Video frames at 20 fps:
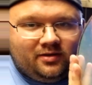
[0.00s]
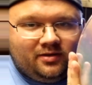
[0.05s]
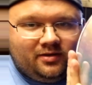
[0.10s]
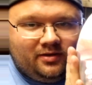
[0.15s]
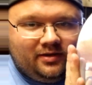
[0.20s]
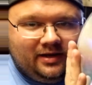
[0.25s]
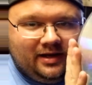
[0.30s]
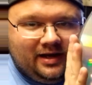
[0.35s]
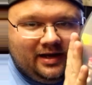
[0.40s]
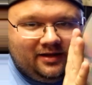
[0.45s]

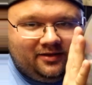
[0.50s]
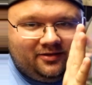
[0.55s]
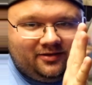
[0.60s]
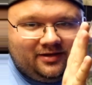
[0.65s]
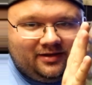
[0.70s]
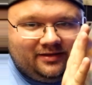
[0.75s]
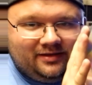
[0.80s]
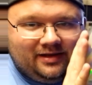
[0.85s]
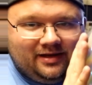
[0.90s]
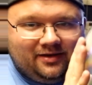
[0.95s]
yeah, look
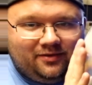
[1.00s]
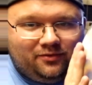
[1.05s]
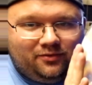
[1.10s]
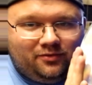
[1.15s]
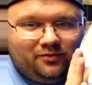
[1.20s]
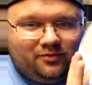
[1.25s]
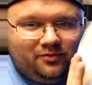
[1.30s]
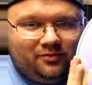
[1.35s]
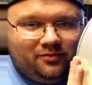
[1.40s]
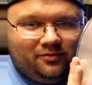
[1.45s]
at that.
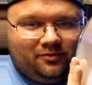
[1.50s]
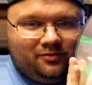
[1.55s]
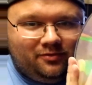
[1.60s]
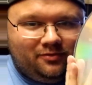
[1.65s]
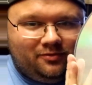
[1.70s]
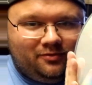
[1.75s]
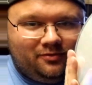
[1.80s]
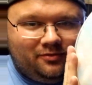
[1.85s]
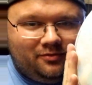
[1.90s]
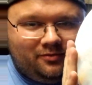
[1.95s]

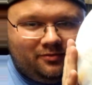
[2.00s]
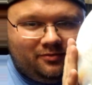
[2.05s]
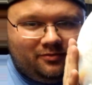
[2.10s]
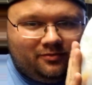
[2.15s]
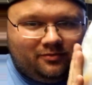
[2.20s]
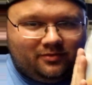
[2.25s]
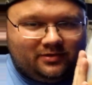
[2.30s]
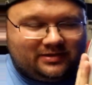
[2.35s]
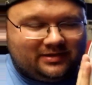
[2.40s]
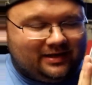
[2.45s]

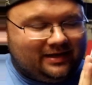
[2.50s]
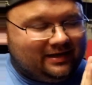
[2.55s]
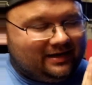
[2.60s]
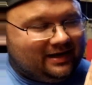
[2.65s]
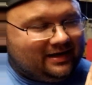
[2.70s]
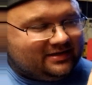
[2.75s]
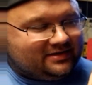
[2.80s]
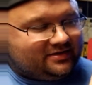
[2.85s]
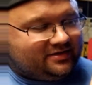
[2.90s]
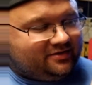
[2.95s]
Ooh, it
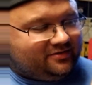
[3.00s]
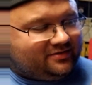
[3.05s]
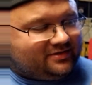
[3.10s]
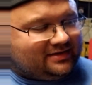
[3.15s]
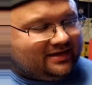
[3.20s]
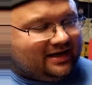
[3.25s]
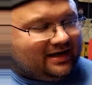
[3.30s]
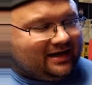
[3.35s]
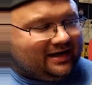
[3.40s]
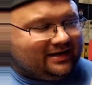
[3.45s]
has 2
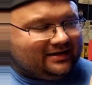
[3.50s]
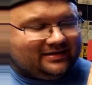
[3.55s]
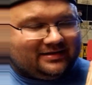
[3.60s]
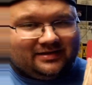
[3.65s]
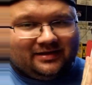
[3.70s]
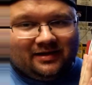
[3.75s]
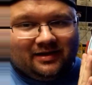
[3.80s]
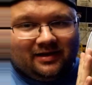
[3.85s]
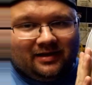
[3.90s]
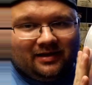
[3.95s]
sides,
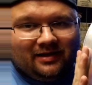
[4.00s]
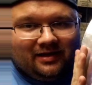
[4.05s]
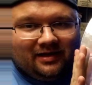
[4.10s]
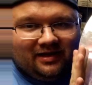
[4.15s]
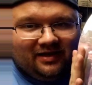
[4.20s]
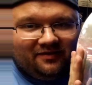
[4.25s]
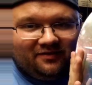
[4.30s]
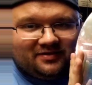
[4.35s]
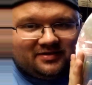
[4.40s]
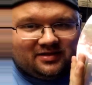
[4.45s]
and
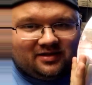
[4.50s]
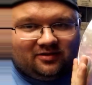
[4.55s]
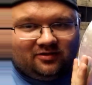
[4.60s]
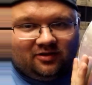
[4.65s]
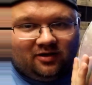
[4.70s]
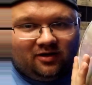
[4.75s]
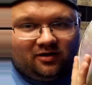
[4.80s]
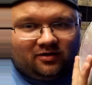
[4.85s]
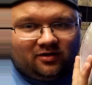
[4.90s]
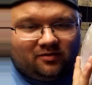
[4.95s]
if it's a
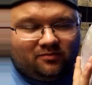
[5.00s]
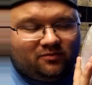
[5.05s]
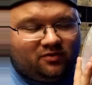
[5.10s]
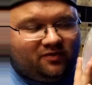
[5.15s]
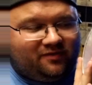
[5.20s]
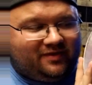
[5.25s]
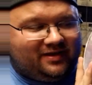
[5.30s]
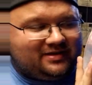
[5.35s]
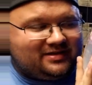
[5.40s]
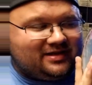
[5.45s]
longer
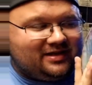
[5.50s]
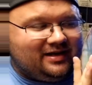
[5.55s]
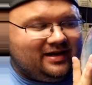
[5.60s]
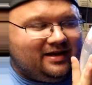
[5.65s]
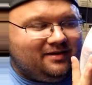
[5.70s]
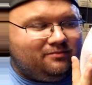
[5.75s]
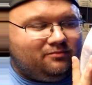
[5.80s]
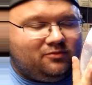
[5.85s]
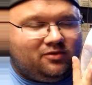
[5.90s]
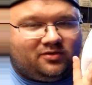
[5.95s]
movie, it's going to have
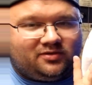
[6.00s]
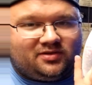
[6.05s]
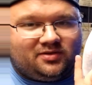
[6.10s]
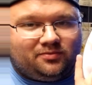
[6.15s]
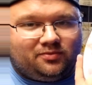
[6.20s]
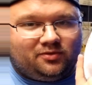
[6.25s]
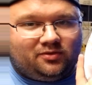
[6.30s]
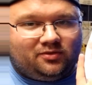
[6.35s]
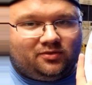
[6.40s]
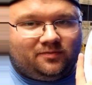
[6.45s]

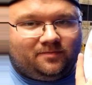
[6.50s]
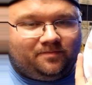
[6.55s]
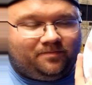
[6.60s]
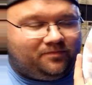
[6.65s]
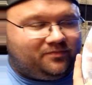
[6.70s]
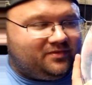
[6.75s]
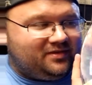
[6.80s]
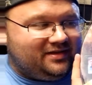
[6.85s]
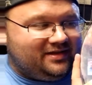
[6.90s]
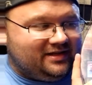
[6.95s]
multiple
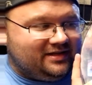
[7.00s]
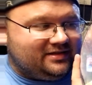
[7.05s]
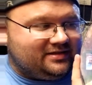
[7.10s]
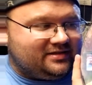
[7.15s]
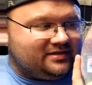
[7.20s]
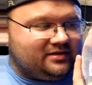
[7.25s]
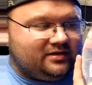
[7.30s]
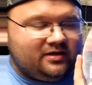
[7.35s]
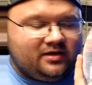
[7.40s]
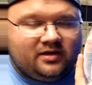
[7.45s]
discs.
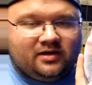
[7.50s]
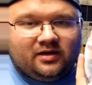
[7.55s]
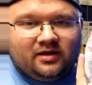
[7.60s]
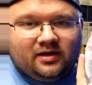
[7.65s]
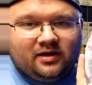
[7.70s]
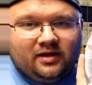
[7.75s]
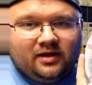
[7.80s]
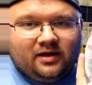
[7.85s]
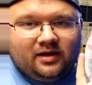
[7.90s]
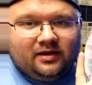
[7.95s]

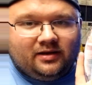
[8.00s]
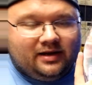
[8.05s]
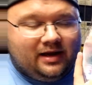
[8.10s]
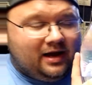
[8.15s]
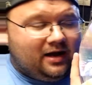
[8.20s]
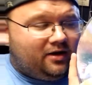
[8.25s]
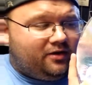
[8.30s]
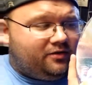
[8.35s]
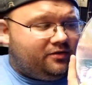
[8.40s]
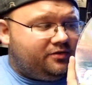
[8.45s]

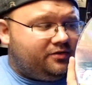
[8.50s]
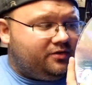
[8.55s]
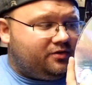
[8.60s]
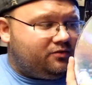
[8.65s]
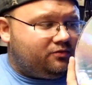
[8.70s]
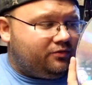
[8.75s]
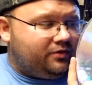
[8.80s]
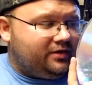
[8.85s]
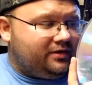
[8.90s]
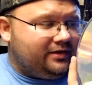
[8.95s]
Now, the
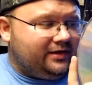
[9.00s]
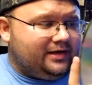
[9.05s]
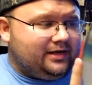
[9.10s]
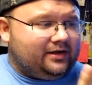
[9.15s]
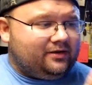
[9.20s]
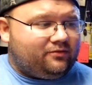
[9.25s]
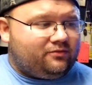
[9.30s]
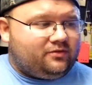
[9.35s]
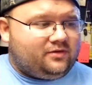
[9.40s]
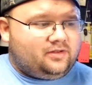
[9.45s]
really,
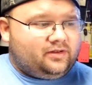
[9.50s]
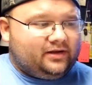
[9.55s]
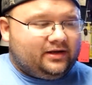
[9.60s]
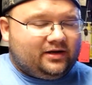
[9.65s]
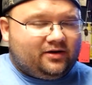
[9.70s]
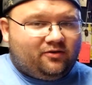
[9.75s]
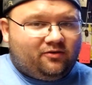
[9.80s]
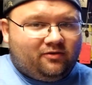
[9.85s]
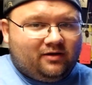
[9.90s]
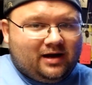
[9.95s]
really
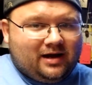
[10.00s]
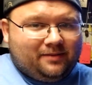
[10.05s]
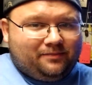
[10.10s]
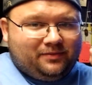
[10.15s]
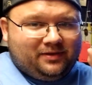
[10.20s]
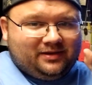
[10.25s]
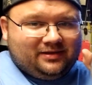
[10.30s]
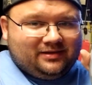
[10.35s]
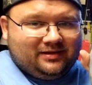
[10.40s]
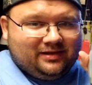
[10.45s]

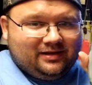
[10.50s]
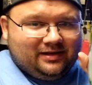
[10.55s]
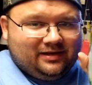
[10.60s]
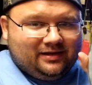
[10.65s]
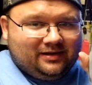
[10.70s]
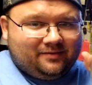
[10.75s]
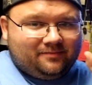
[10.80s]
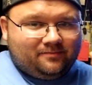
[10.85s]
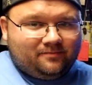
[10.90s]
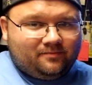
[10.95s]
crappy
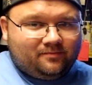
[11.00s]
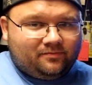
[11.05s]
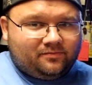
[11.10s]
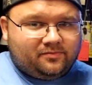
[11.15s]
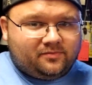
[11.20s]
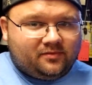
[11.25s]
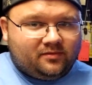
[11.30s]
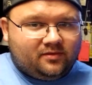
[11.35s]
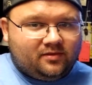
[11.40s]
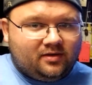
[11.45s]
thing
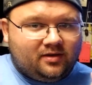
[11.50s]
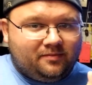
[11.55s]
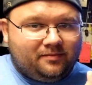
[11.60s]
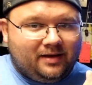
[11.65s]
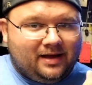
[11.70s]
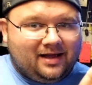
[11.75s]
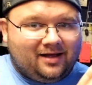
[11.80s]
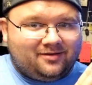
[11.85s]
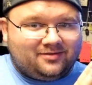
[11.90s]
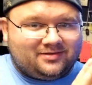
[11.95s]

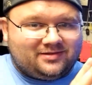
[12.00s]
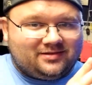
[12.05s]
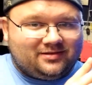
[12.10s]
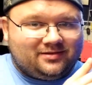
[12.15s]
about